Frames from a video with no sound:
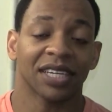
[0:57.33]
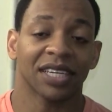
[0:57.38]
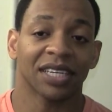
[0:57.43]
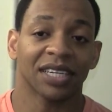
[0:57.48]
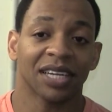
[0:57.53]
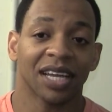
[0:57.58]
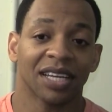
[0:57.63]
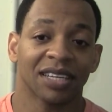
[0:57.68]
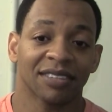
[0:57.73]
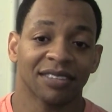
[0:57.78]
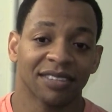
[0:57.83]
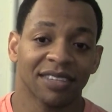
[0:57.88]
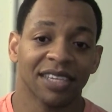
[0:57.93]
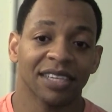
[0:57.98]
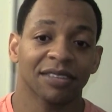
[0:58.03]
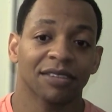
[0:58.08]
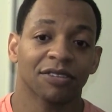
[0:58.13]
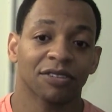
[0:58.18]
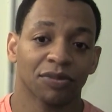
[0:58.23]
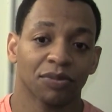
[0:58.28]
and
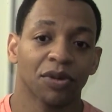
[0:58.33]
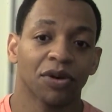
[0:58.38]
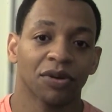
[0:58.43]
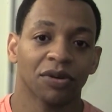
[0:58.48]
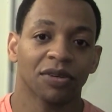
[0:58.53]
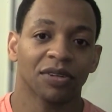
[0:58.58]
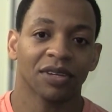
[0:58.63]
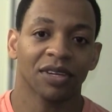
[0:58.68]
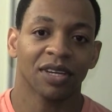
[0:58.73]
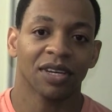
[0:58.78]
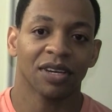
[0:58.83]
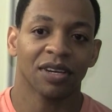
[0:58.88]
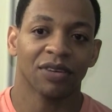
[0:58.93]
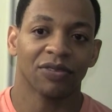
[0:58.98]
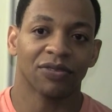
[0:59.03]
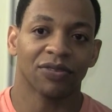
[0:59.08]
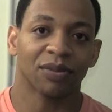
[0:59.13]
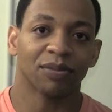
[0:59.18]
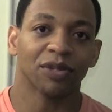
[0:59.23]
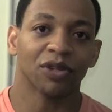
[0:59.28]
seeing the smoke
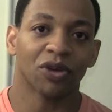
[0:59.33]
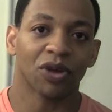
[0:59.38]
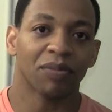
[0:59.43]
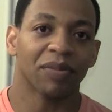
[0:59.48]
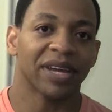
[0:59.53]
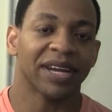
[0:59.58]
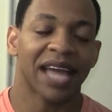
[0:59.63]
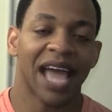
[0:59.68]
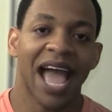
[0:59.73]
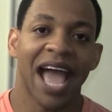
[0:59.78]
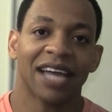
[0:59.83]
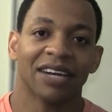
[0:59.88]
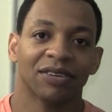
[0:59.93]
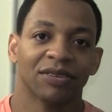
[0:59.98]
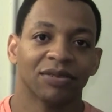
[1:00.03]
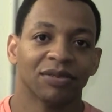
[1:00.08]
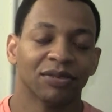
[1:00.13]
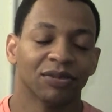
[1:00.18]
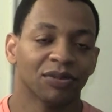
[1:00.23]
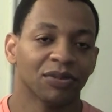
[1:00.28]
from lower
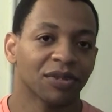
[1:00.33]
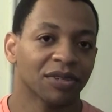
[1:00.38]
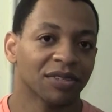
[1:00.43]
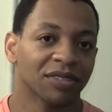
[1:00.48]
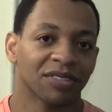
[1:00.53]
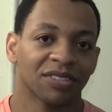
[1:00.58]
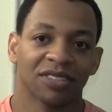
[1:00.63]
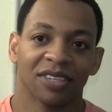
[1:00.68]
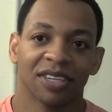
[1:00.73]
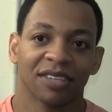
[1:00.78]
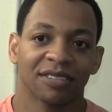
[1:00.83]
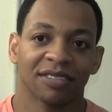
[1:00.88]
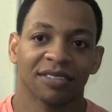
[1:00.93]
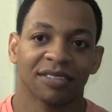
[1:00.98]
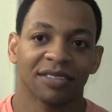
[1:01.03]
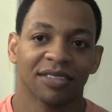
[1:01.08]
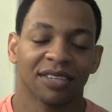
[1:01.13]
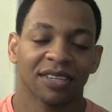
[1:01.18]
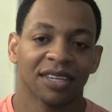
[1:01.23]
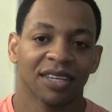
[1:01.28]
Manhattan was
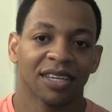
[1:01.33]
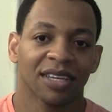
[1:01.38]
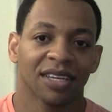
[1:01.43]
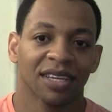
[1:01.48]
just